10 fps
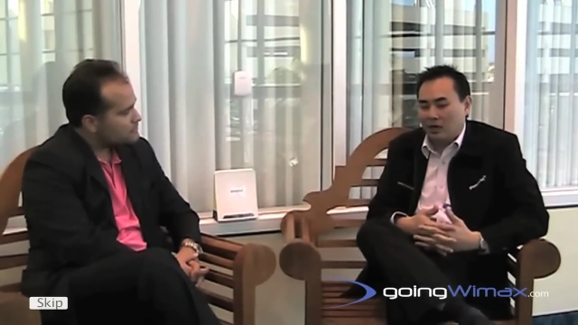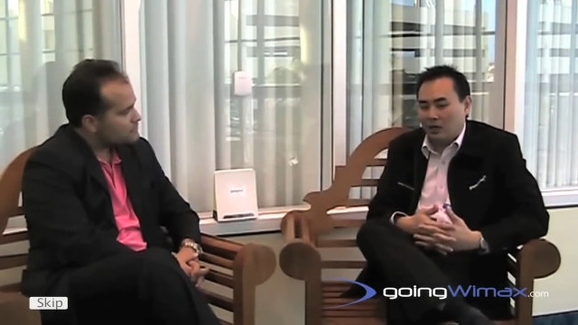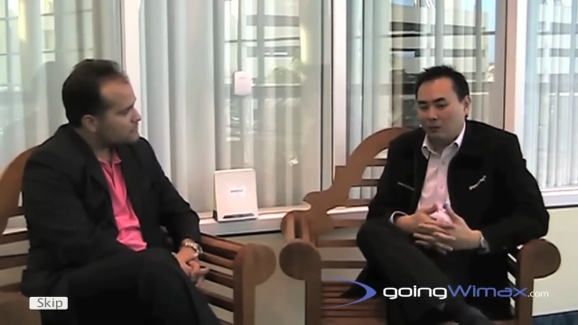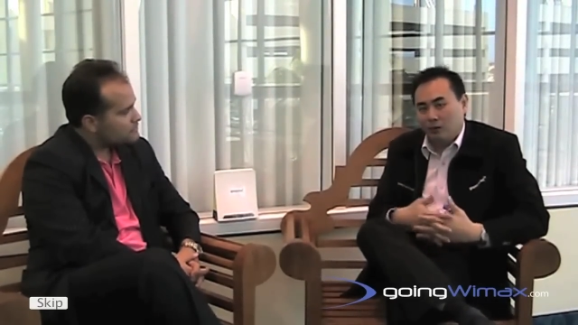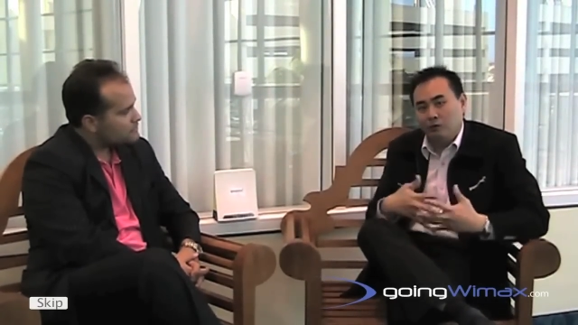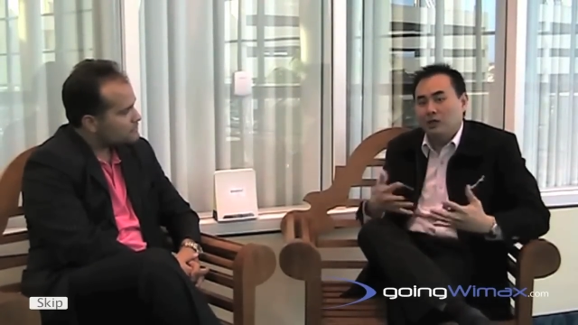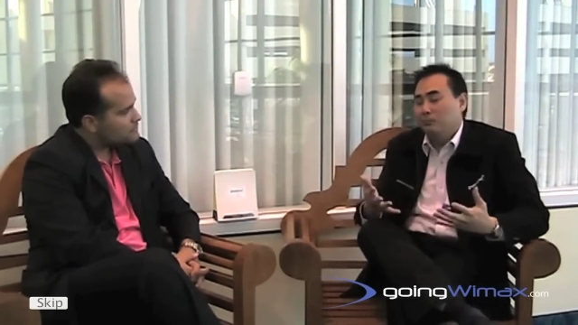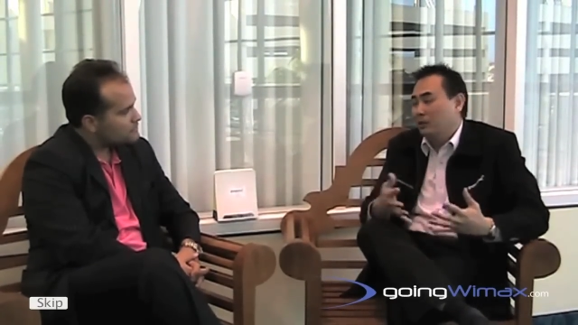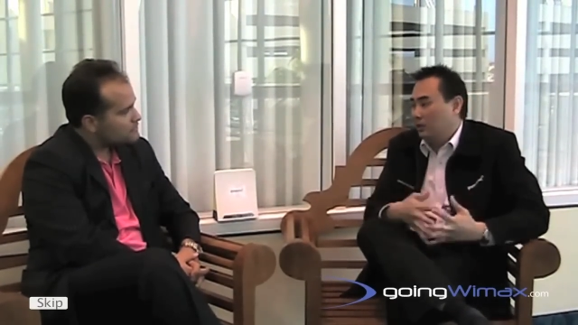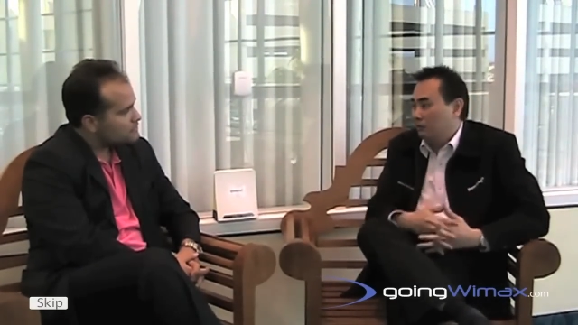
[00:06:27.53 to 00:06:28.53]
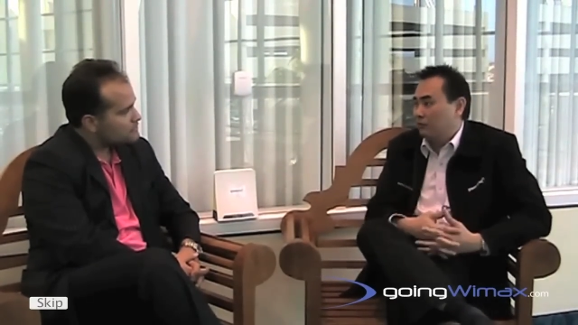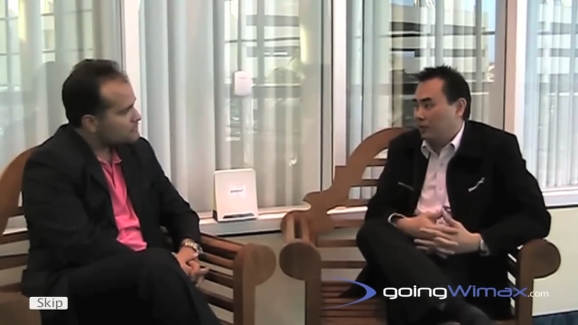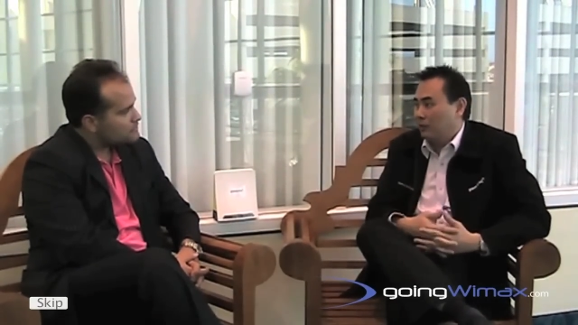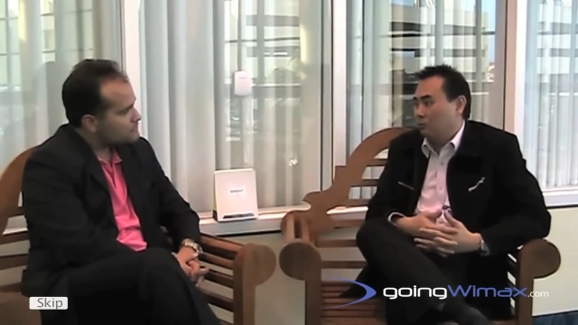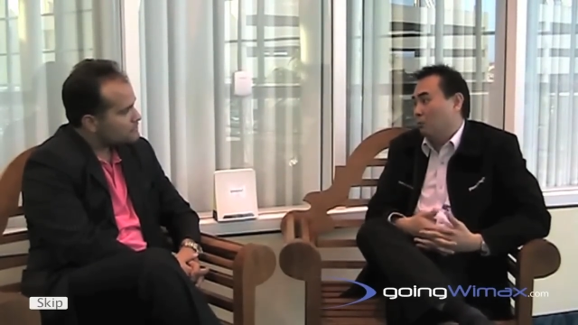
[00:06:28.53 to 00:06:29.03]
Speaker 1: Uh, we really believe
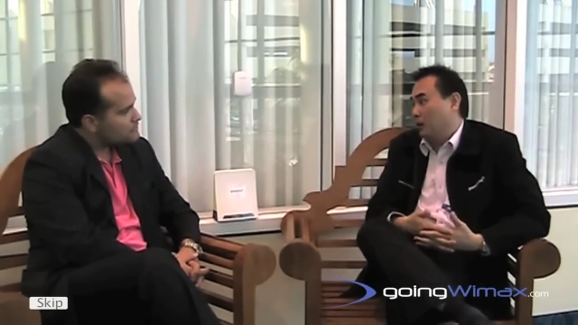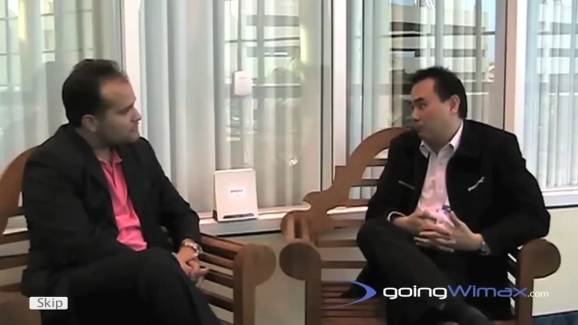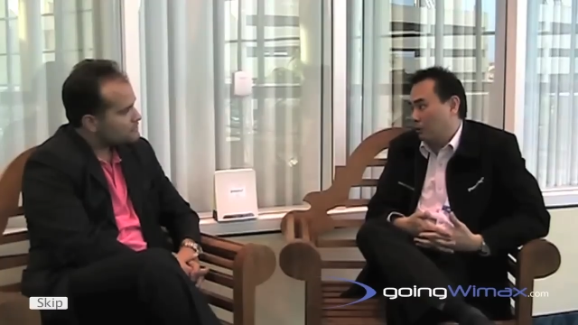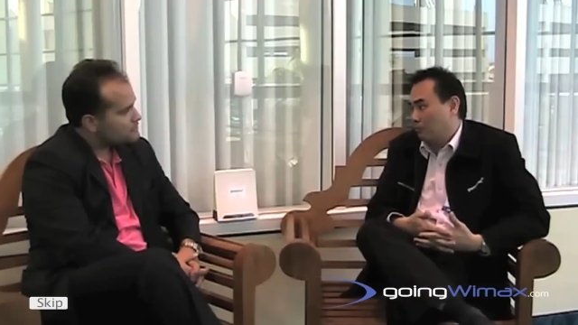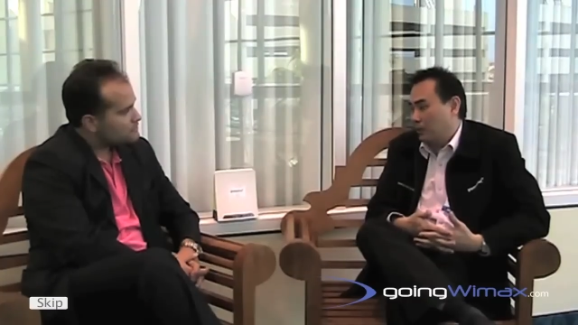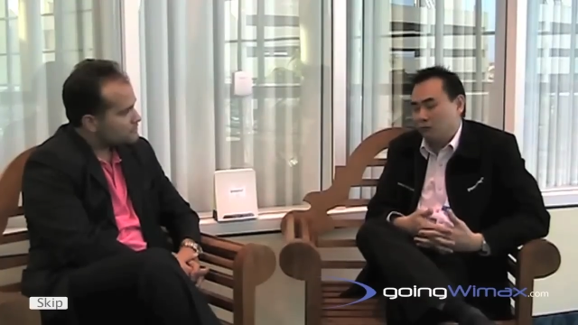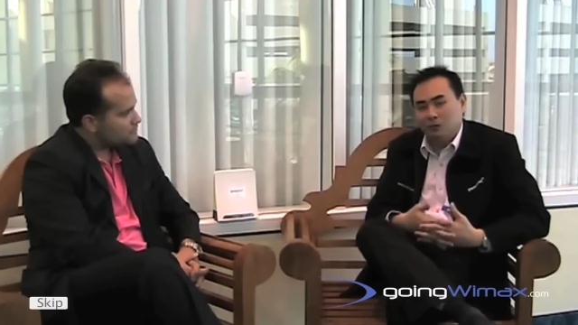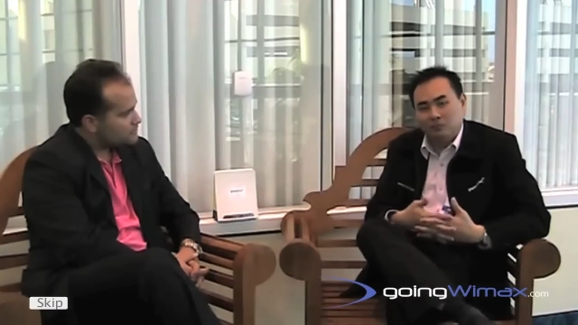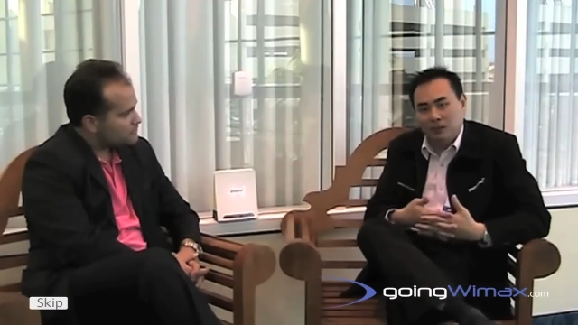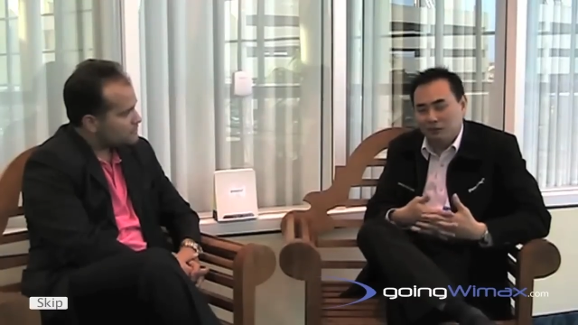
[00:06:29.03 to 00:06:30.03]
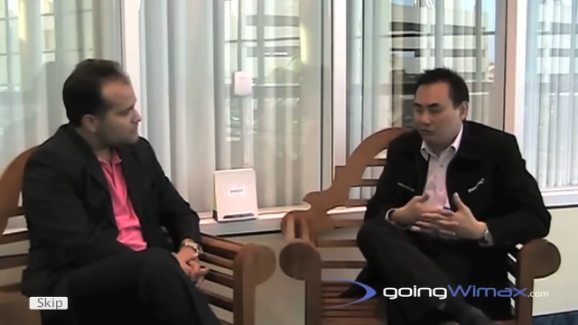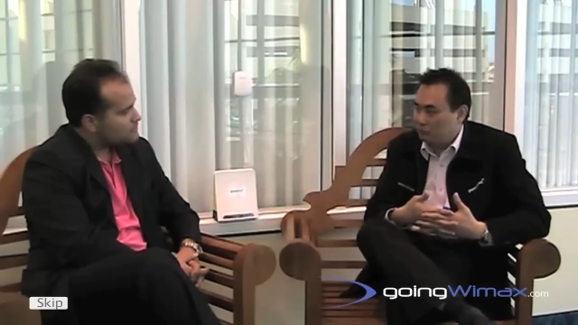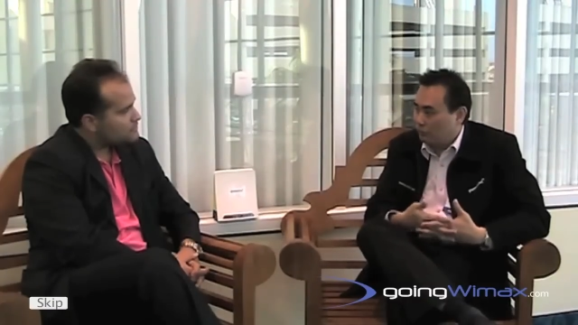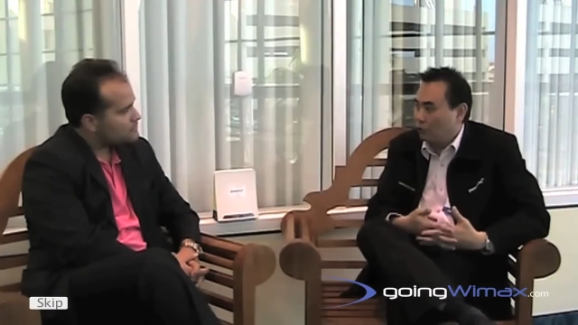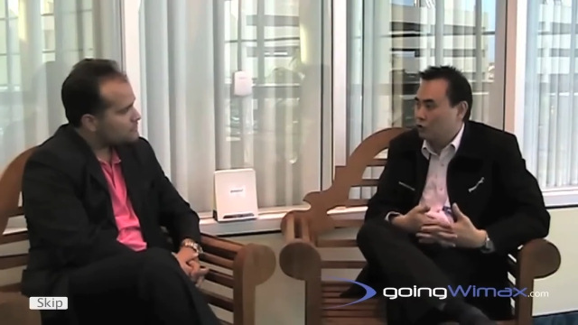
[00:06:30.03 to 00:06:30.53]
in mobile broadband, we believe
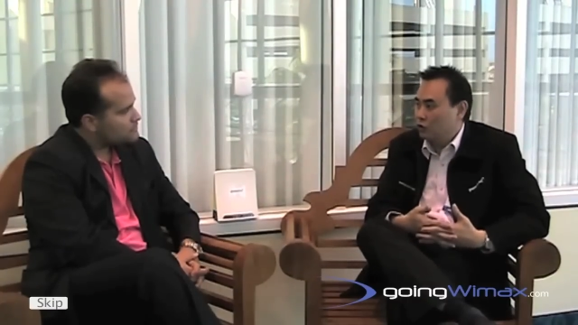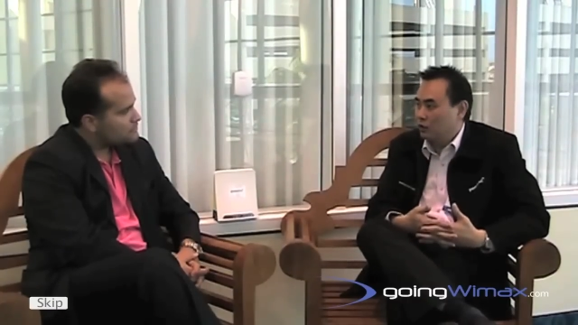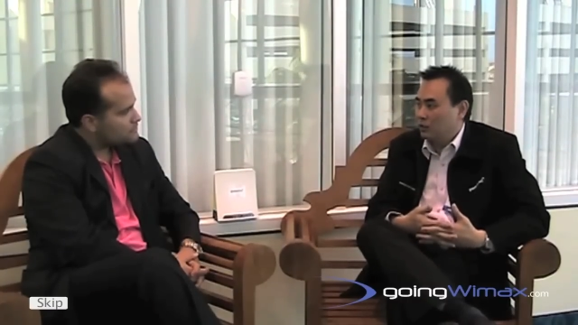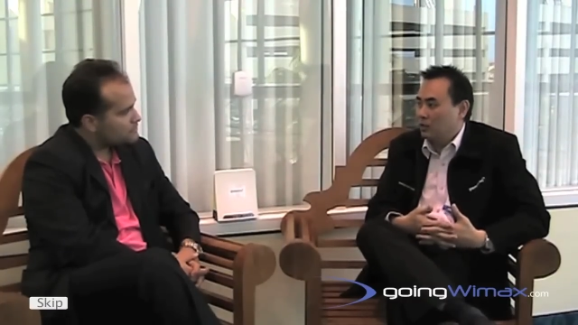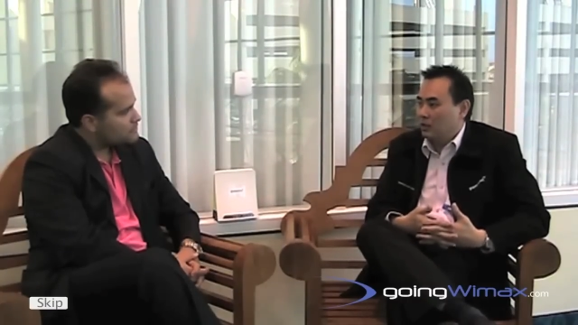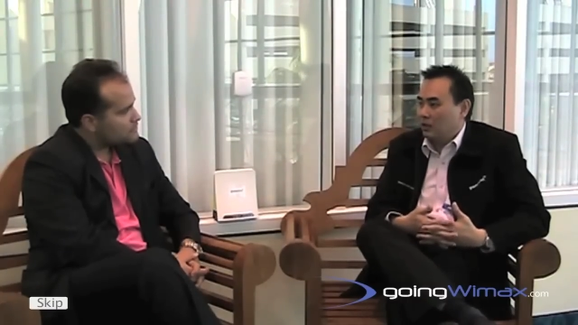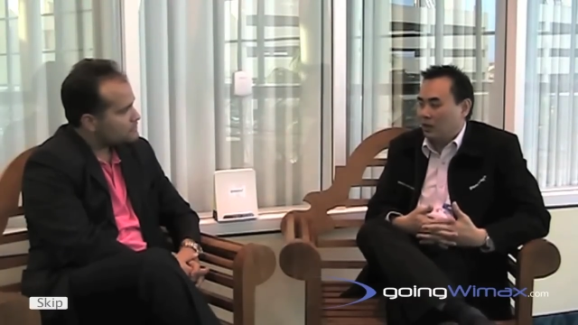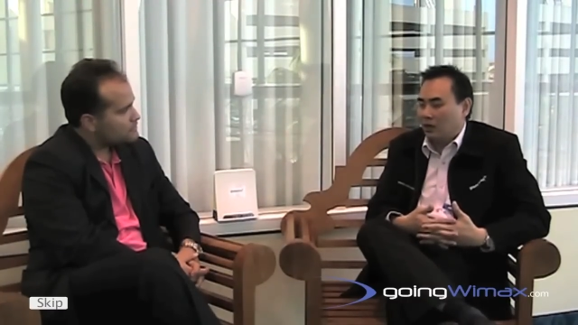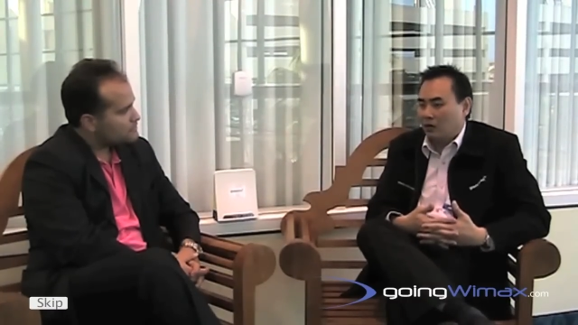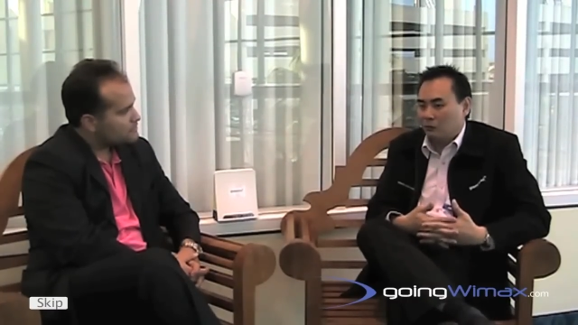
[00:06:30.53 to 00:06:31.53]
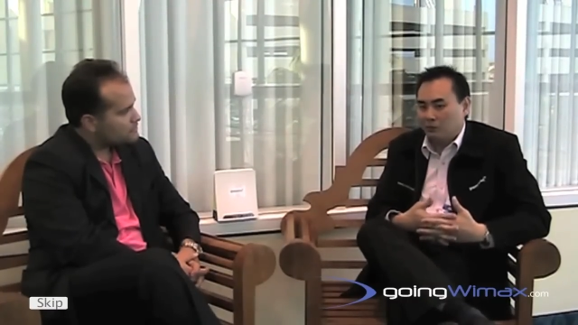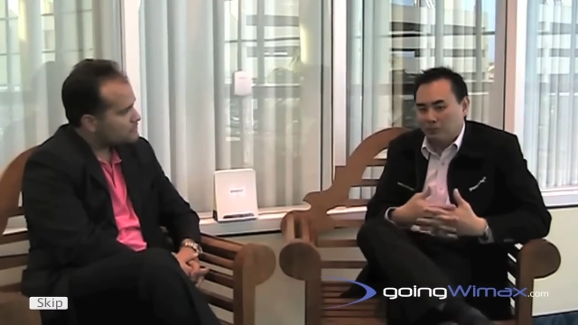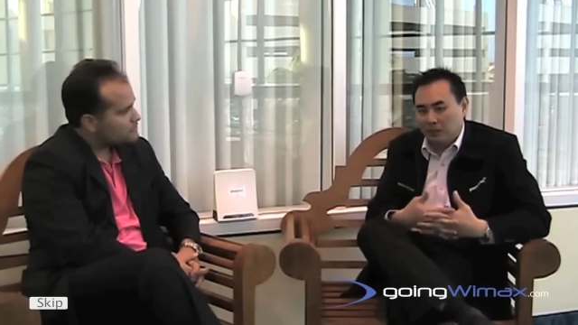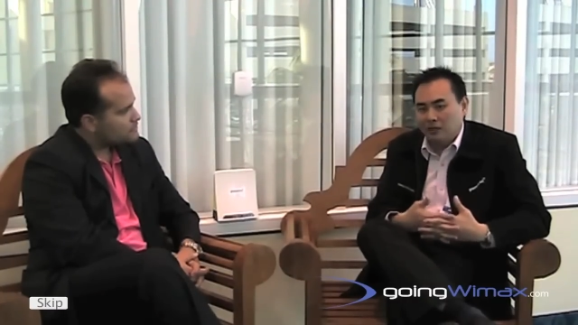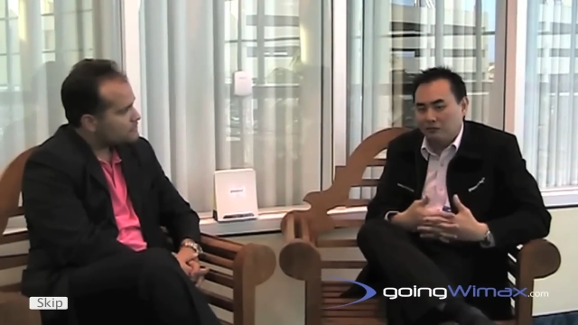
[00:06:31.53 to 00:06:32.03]
in 4G, uh, we
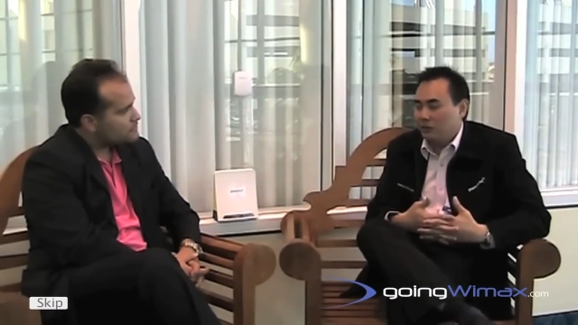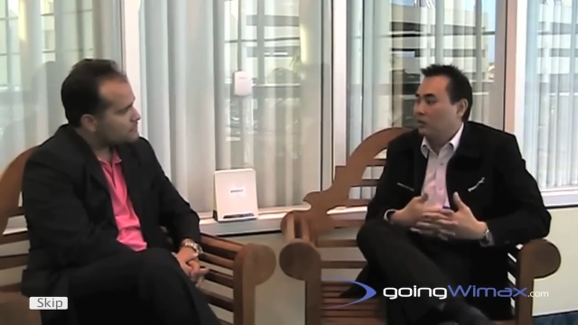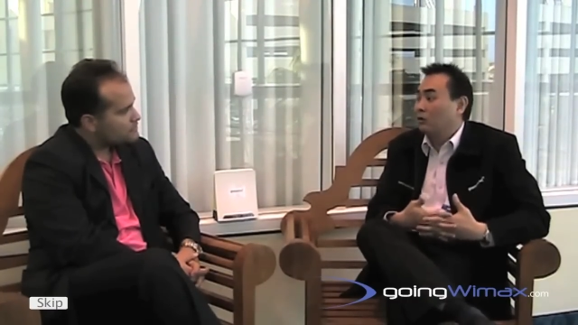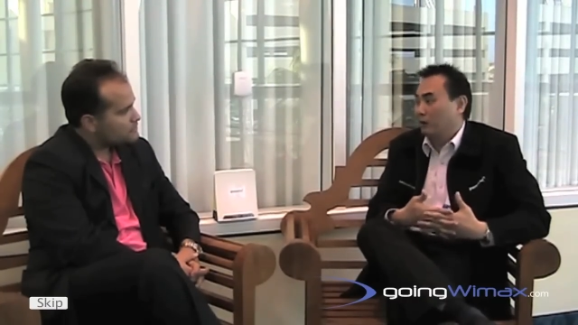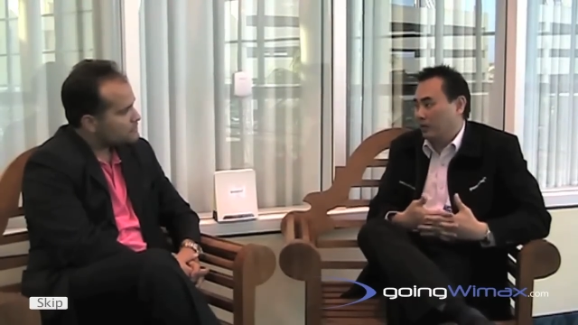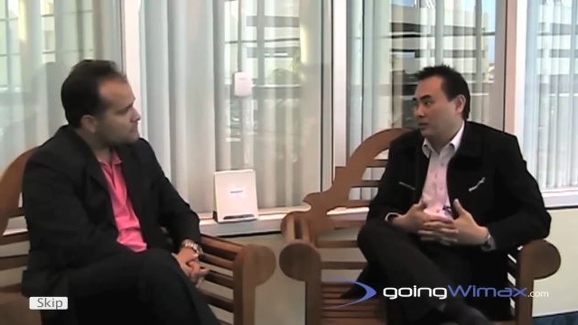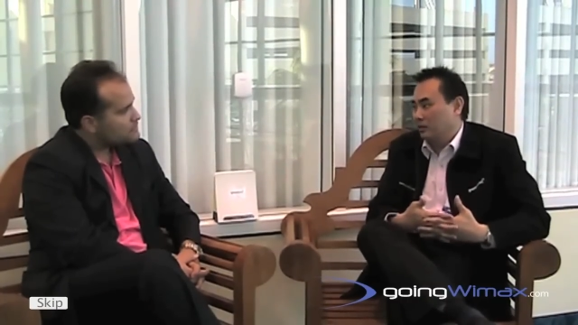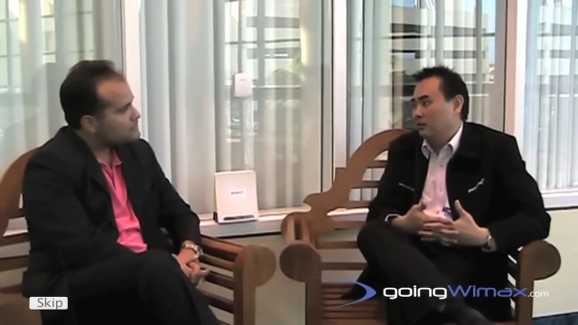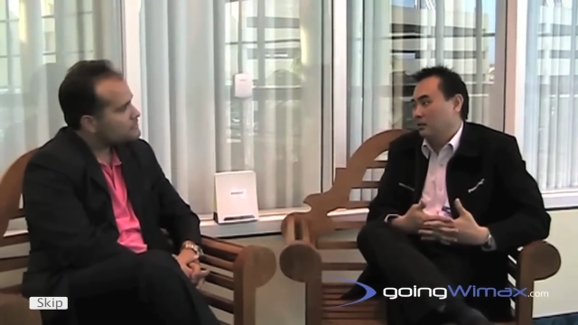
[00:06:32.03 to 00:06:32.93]
believe in the connected yeah.